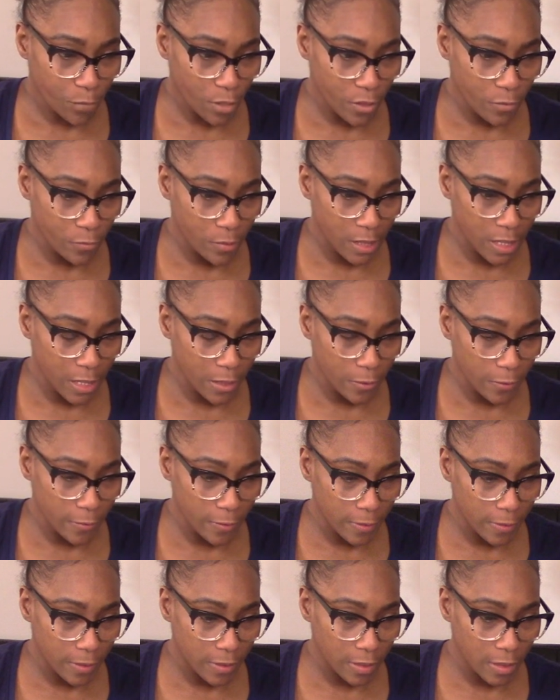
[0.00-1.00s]
what
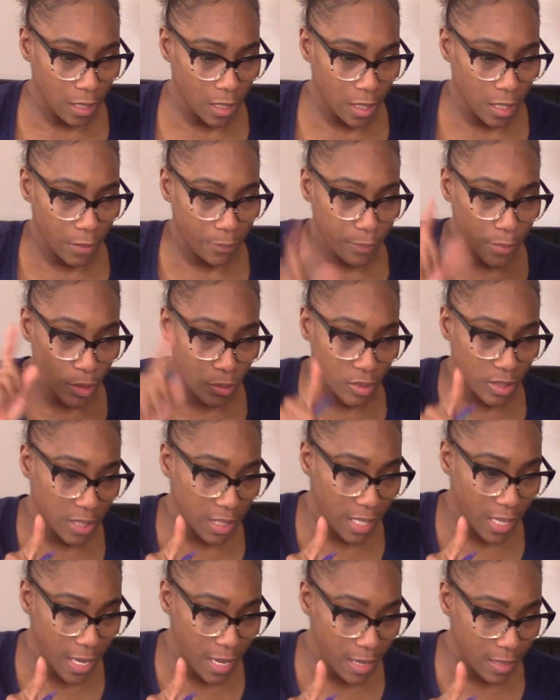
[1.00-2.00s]
else? Uh,
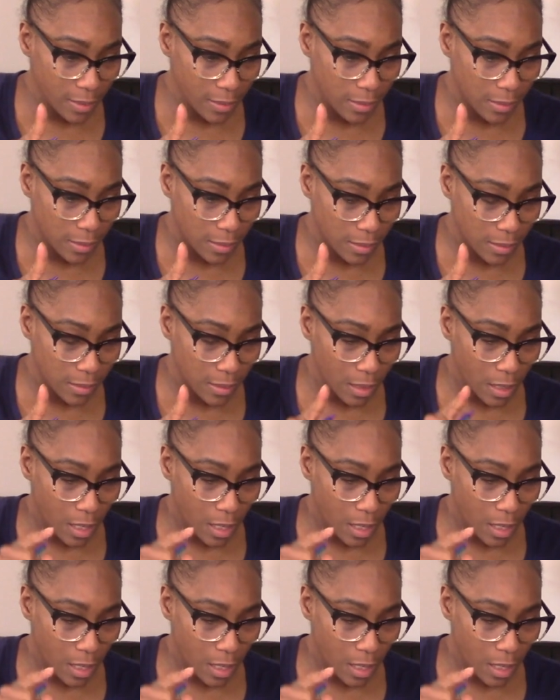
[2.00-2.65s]
Mucinex.